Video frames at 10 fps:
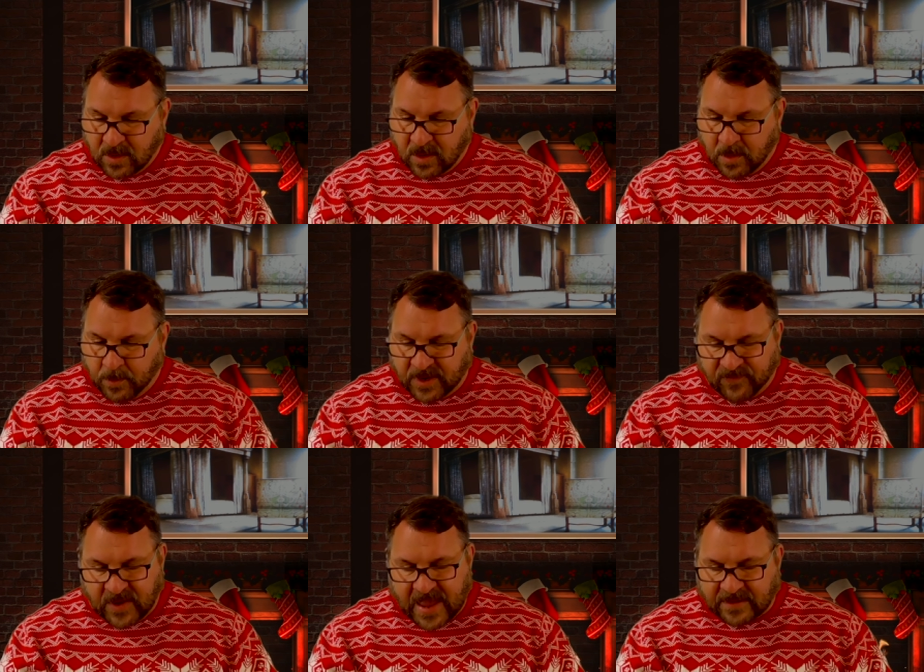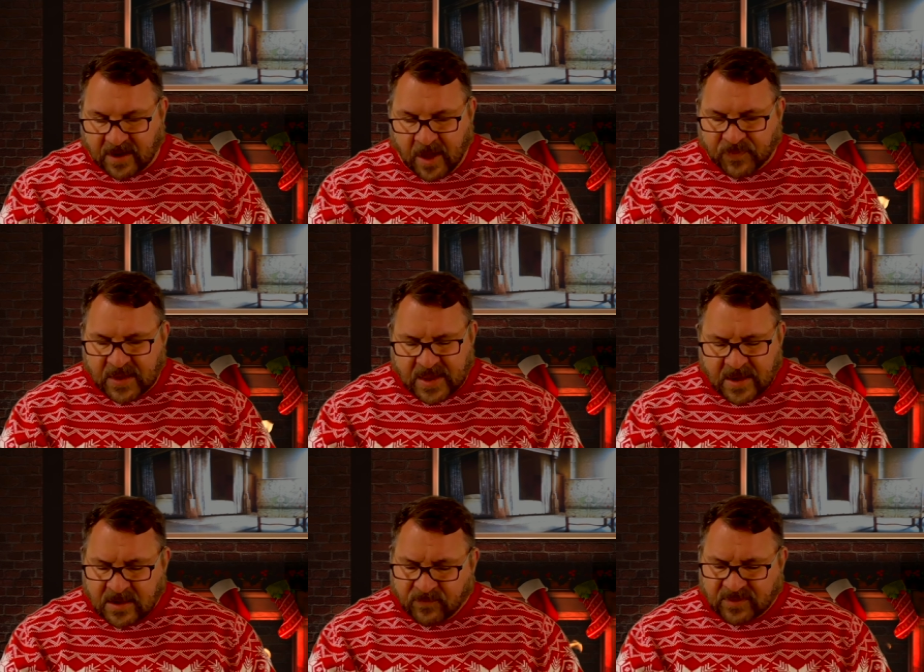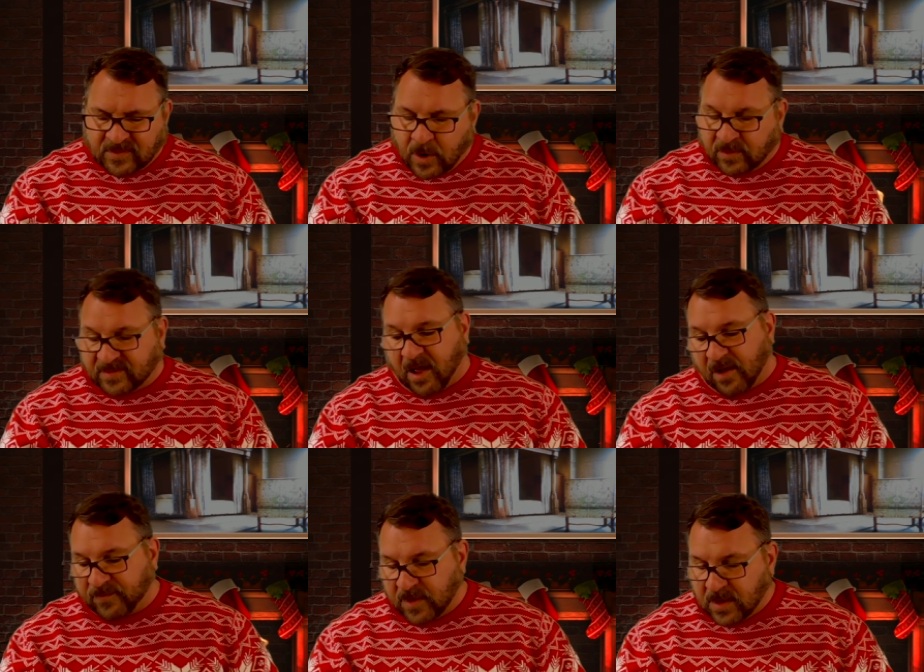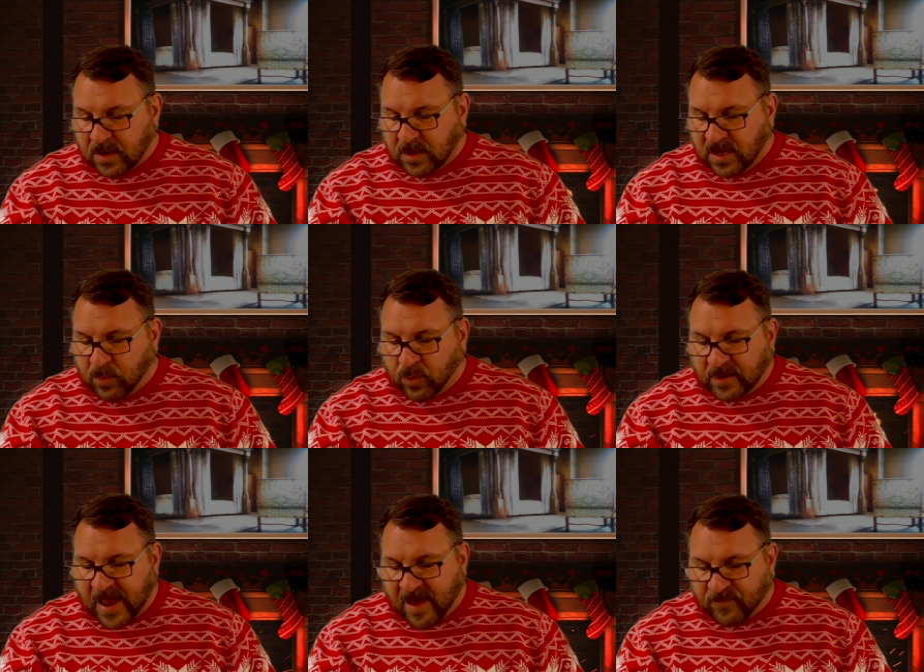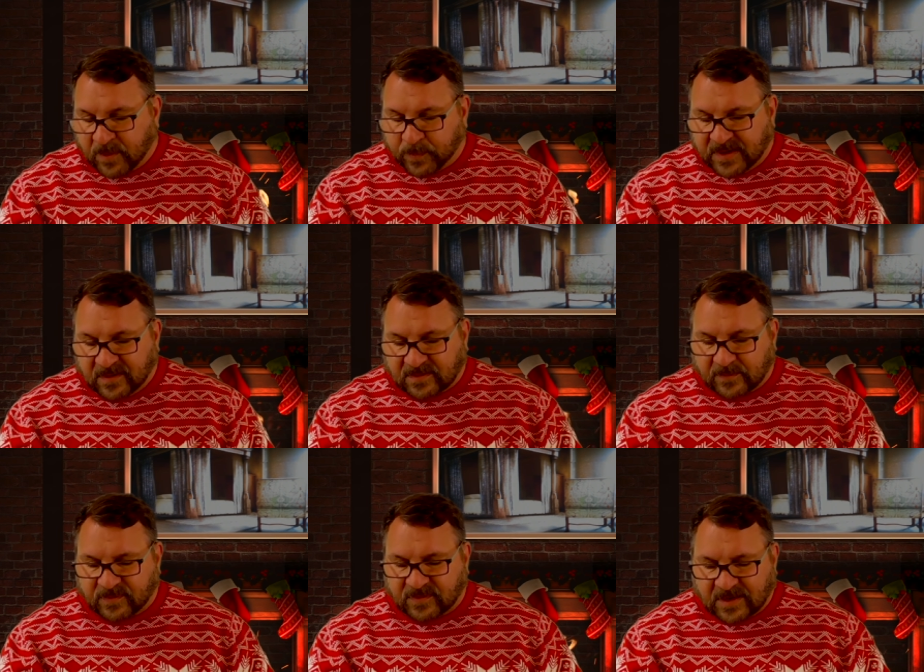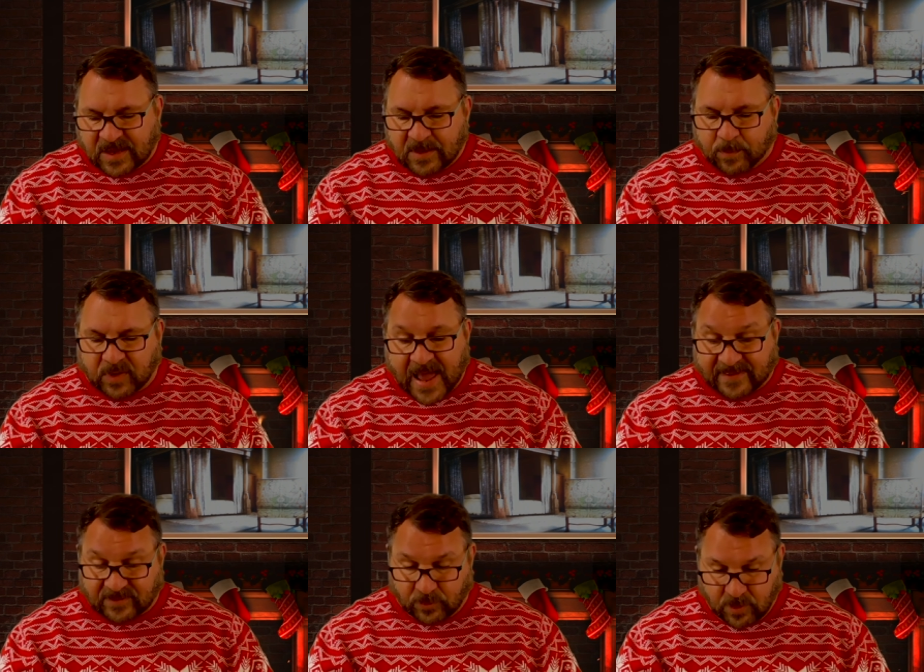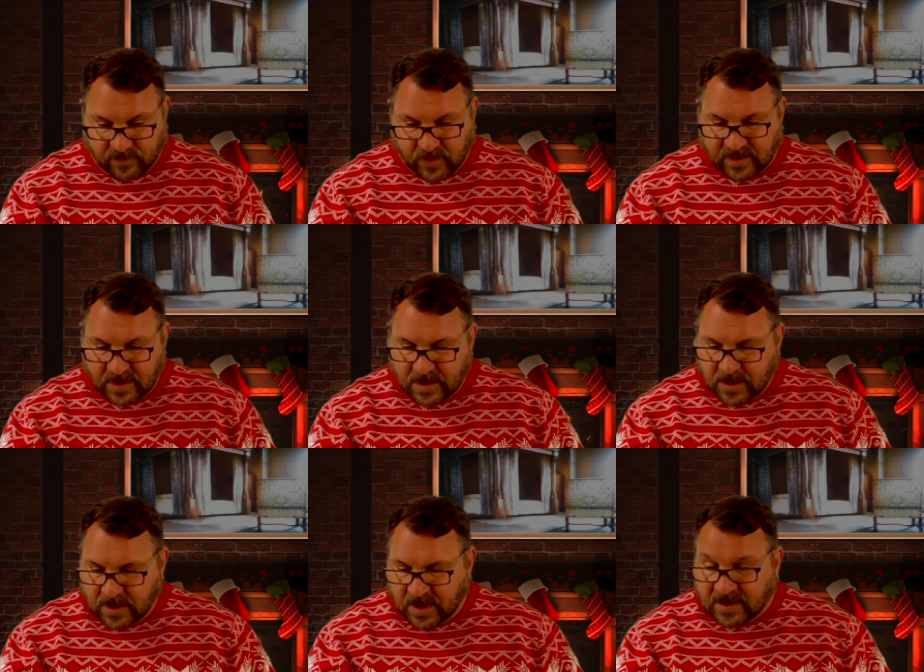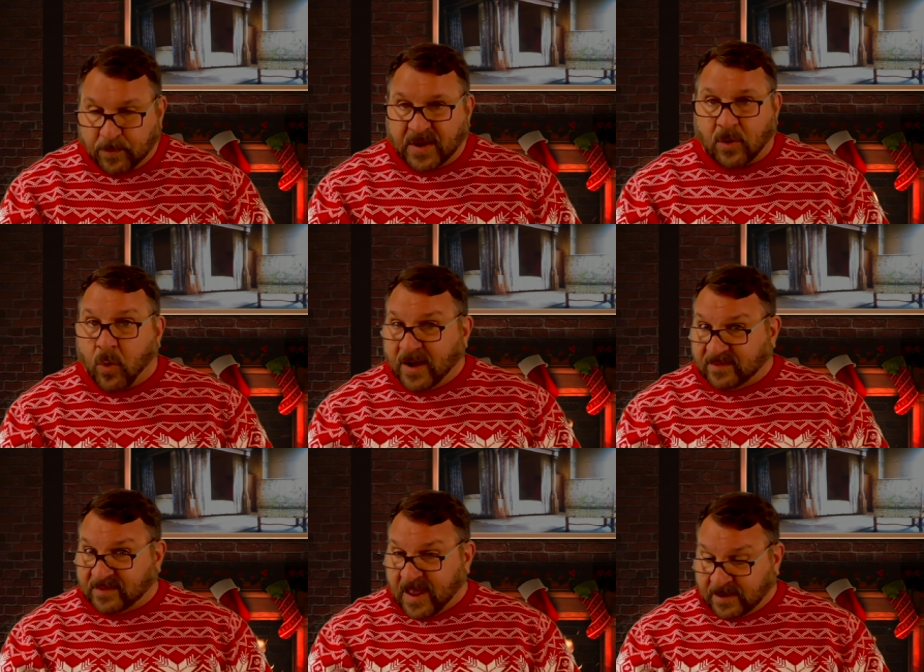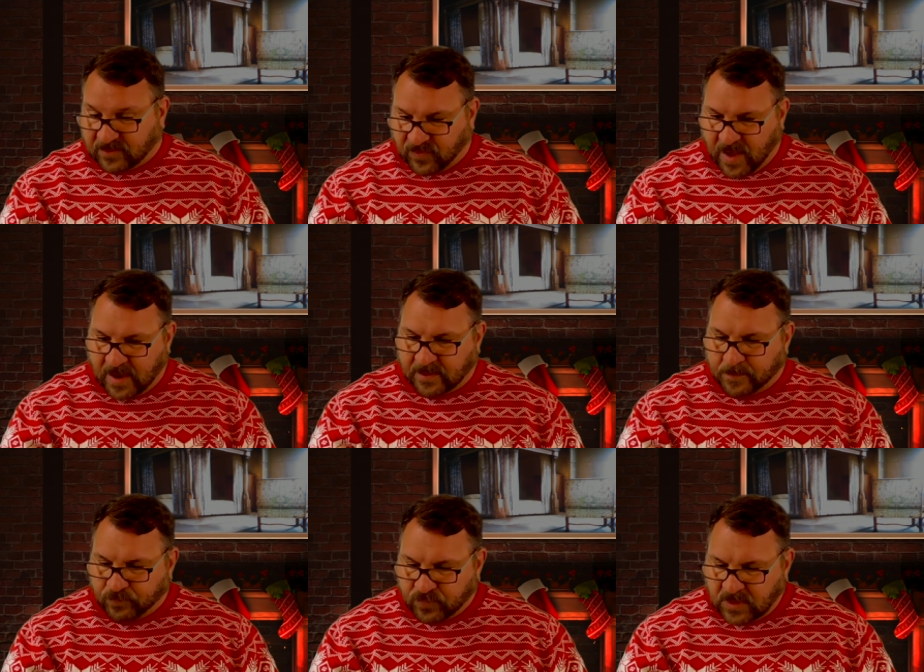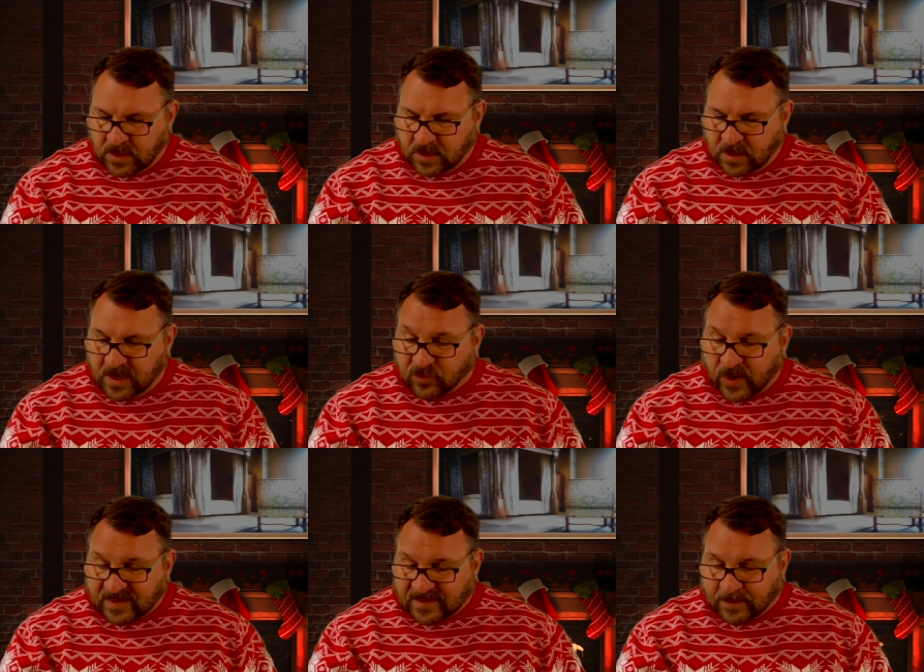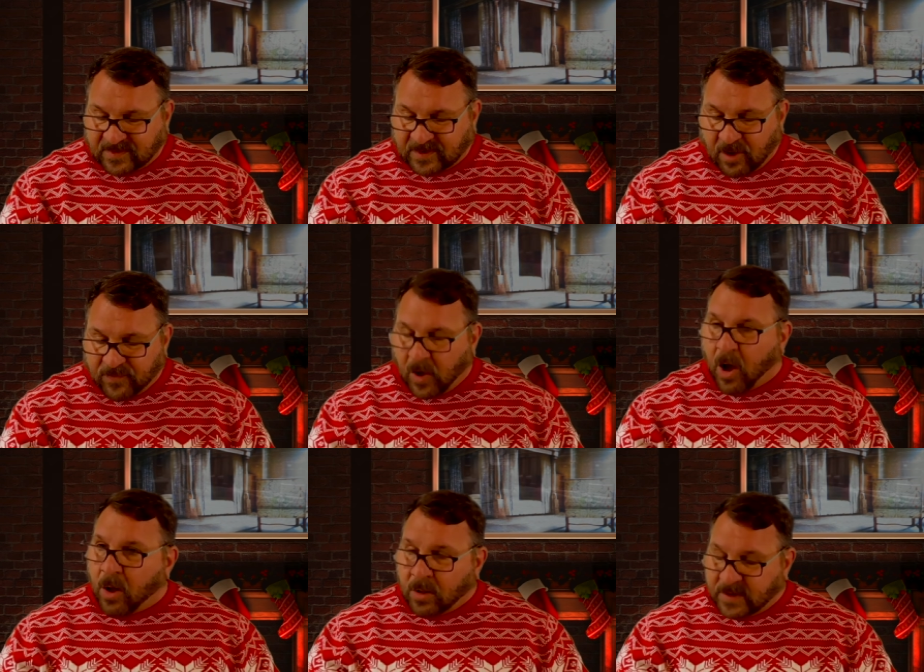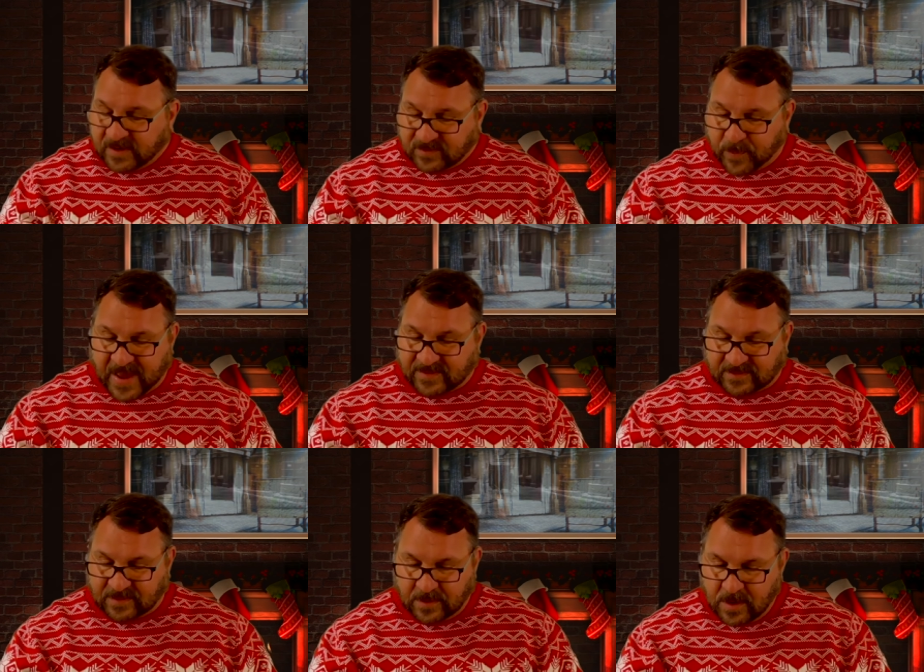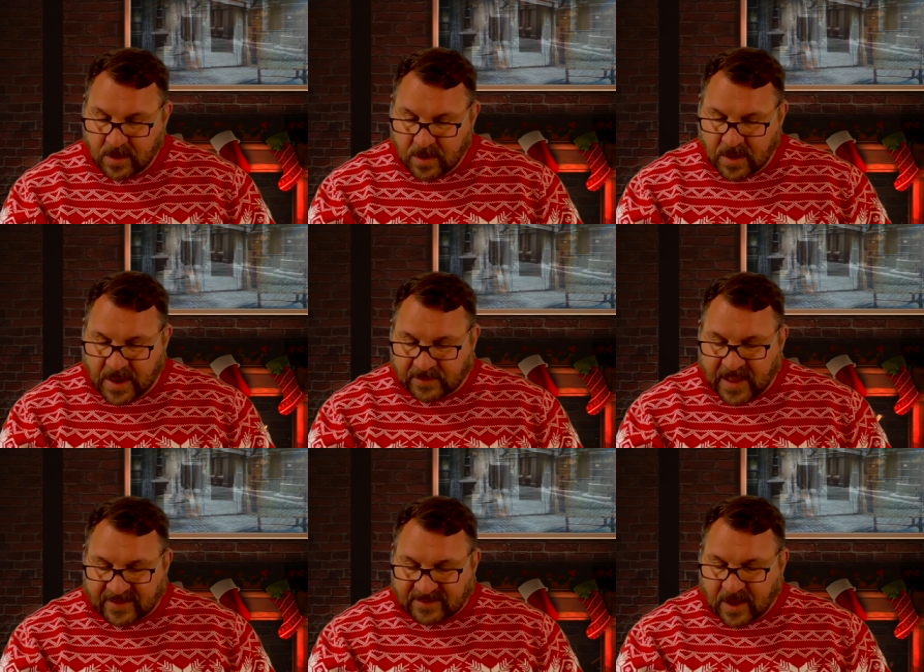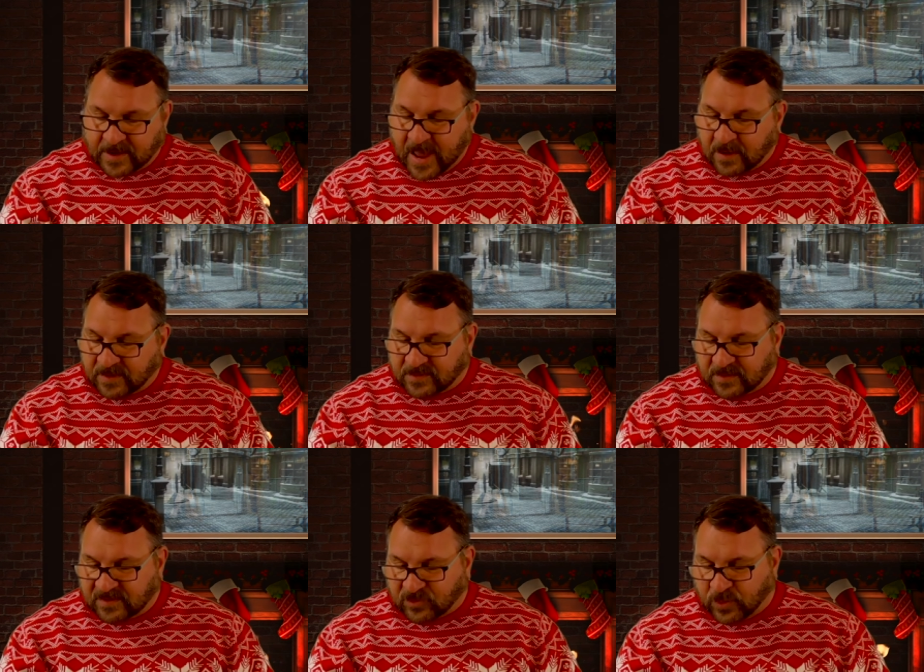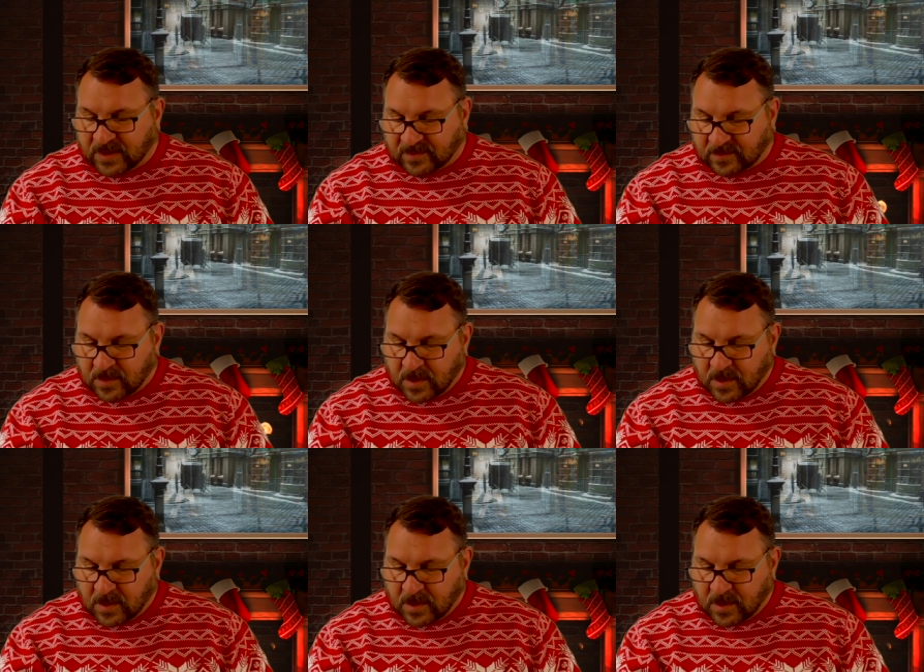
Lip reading: But if he had cut the end of his nose off, he would have a piece of sticking plaster over it. It had been quite satisfied. He dressed himself all in his best, and last got out into the streets.